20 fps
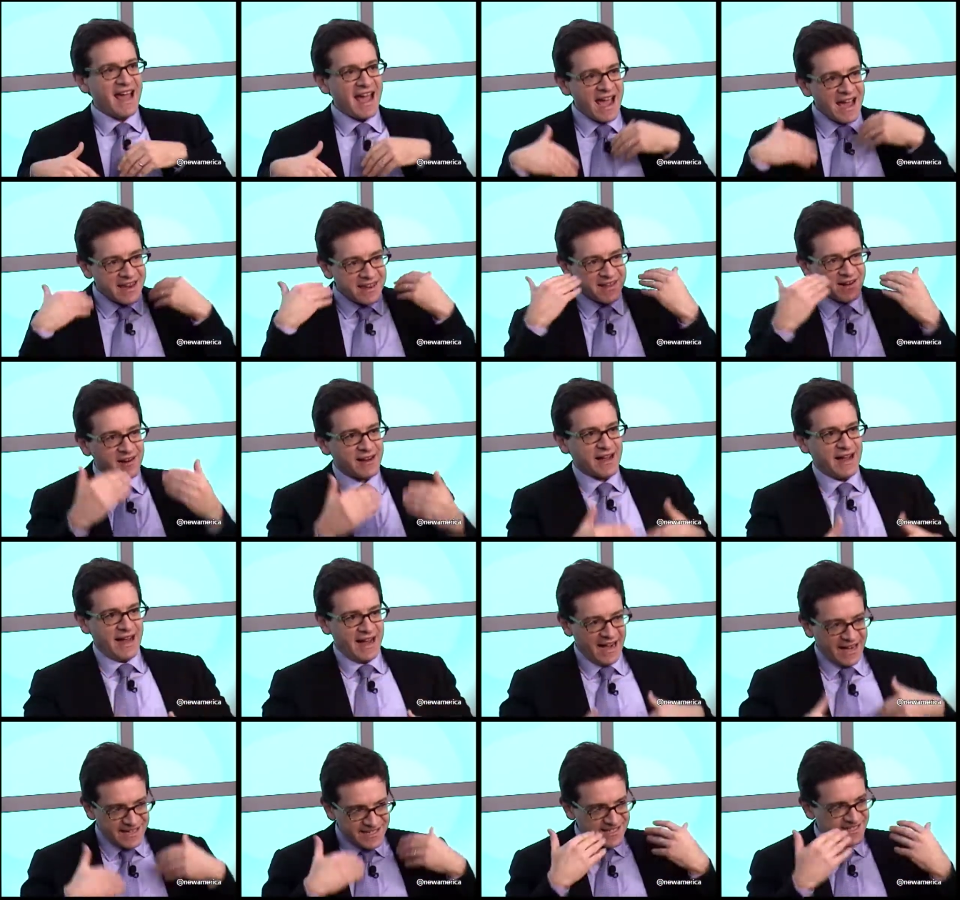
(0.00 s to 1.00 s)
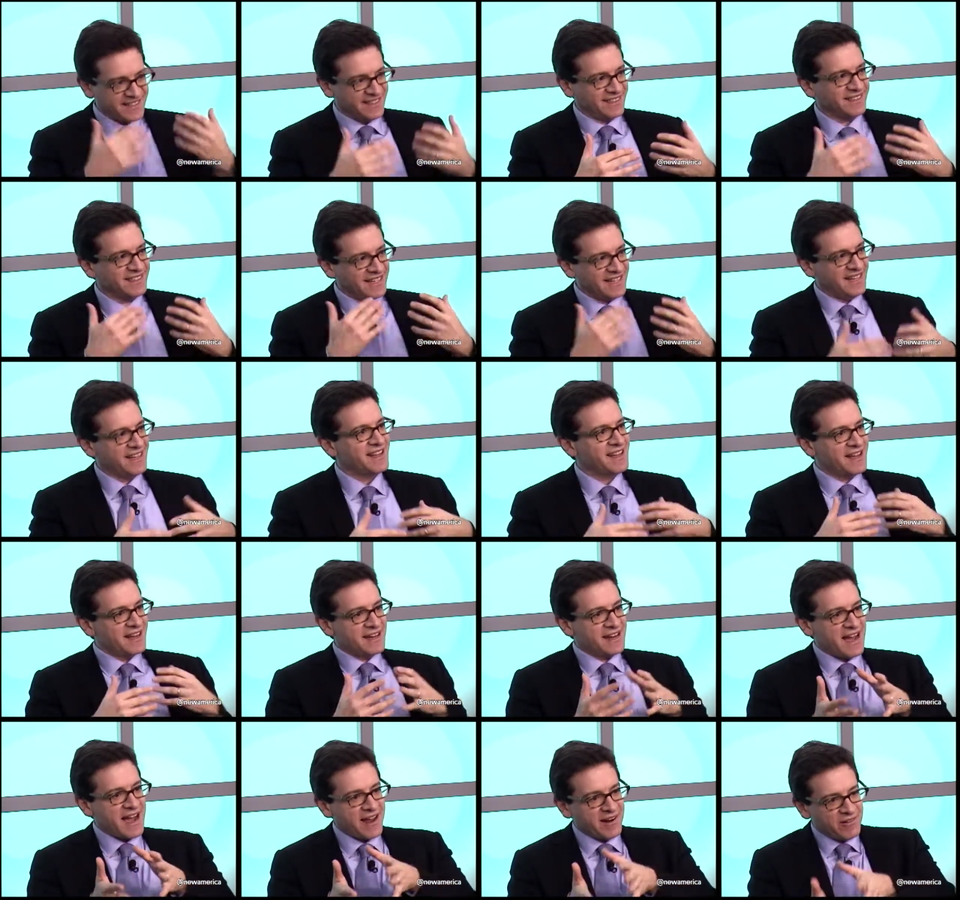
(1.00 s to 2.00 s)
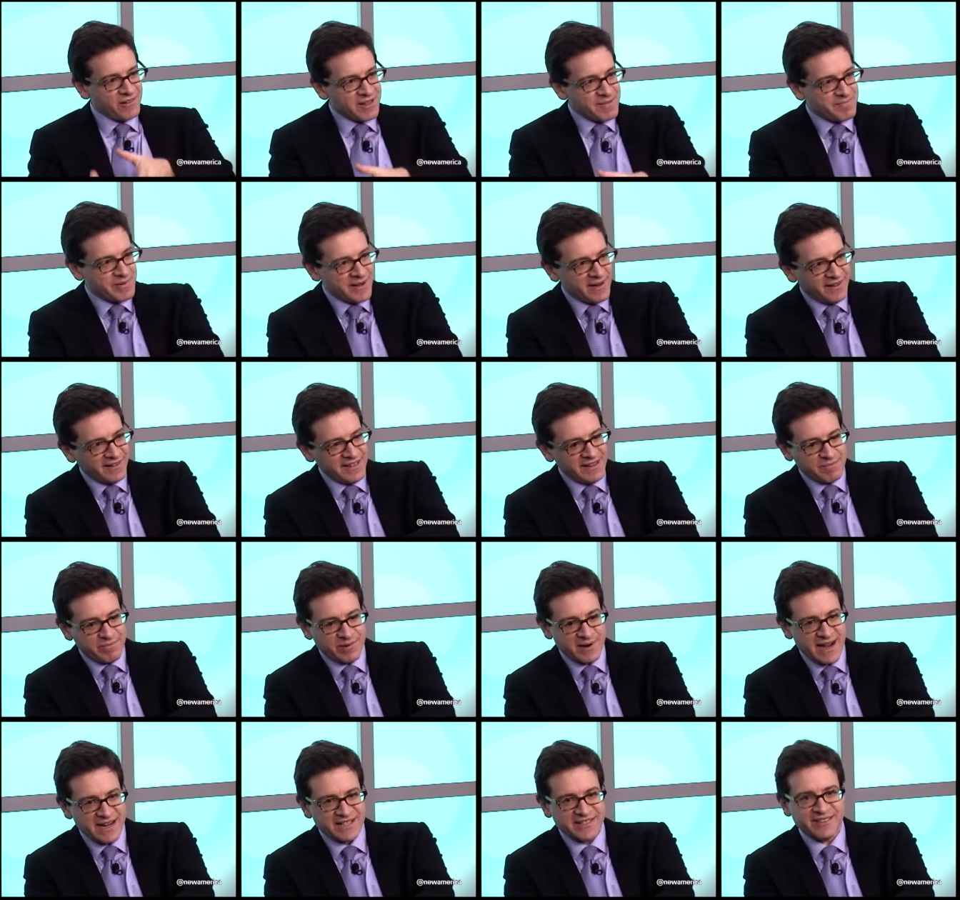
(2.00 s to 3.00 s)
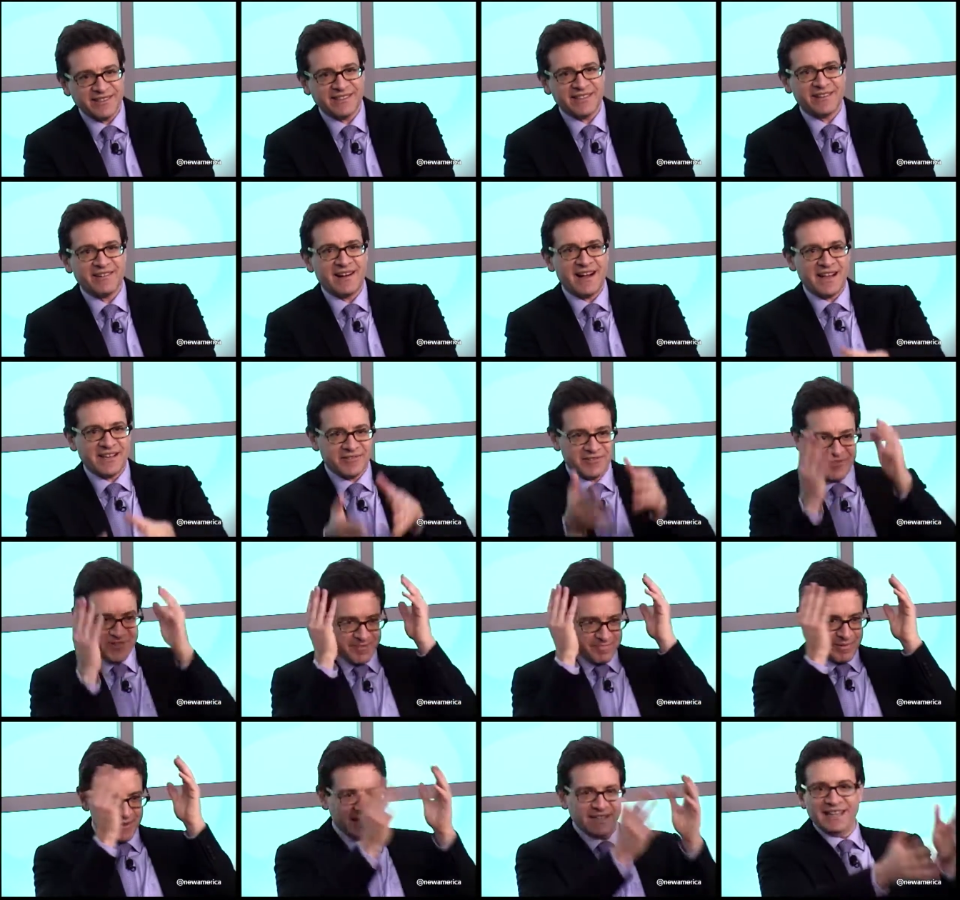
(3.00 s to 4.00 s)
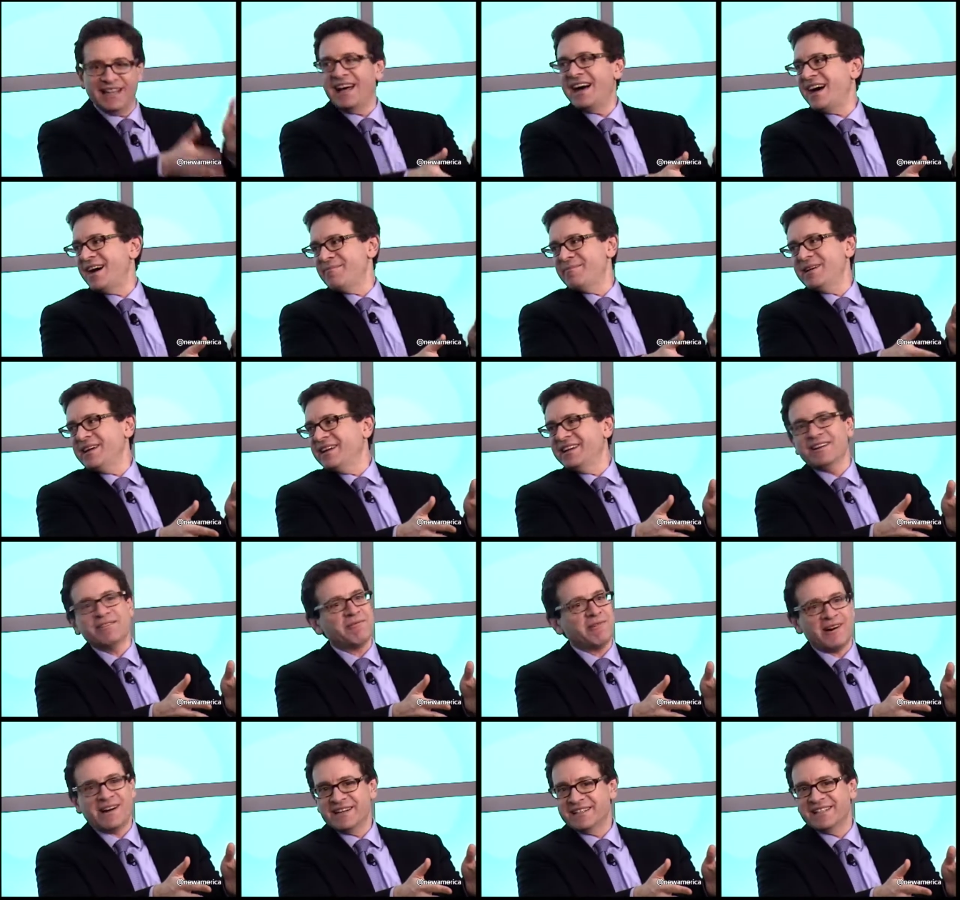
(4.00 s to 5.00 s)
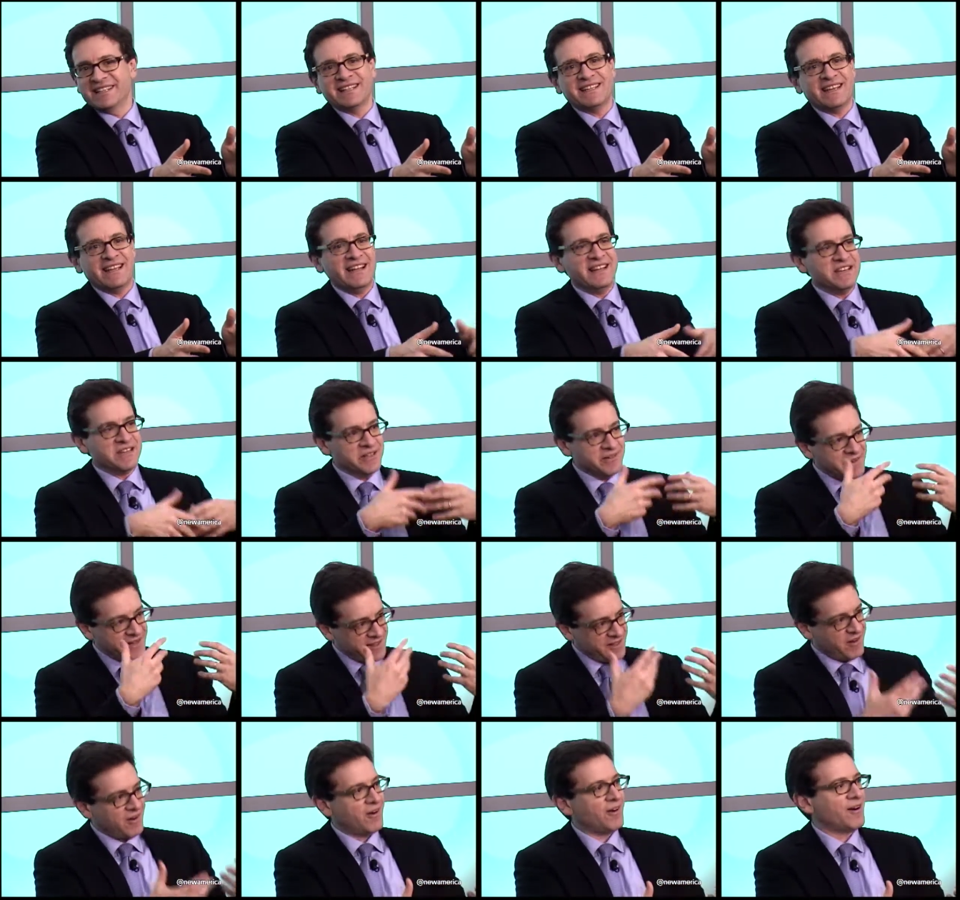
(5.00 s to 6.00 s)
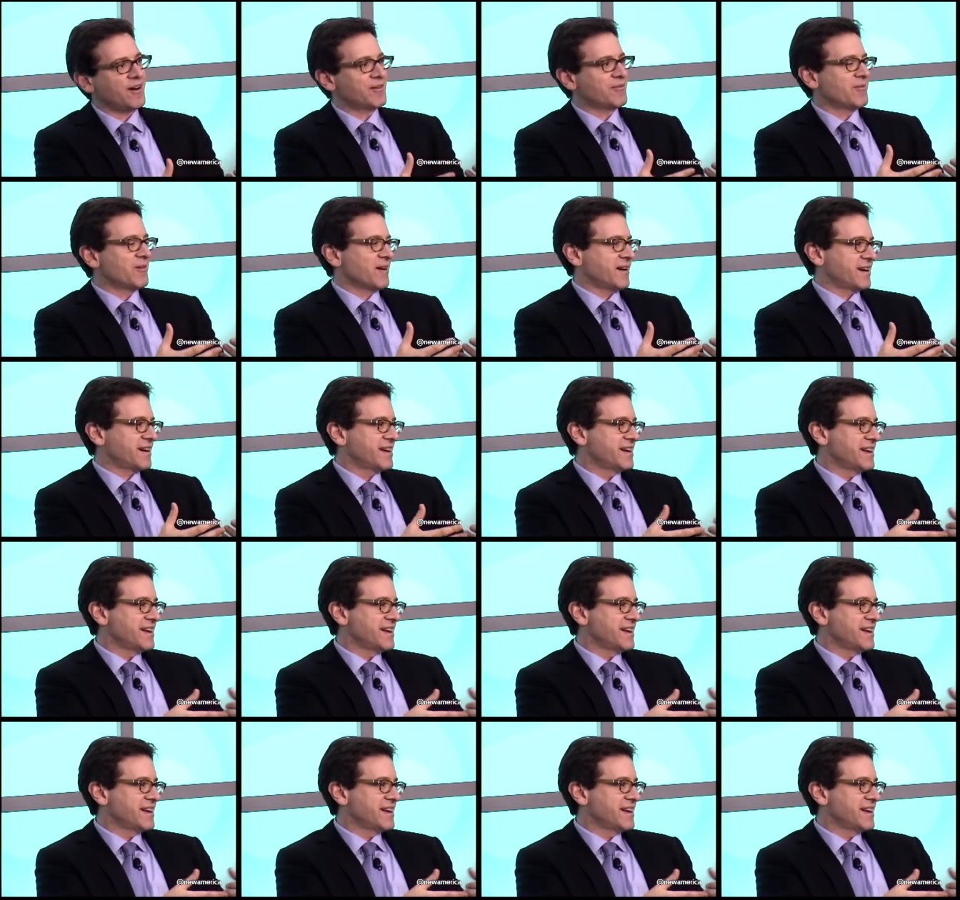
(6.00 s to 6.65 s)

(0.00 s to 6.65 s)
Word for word: And they're constantly not only building pressure at the grassroots, but lobbying in Washington and doing the hard work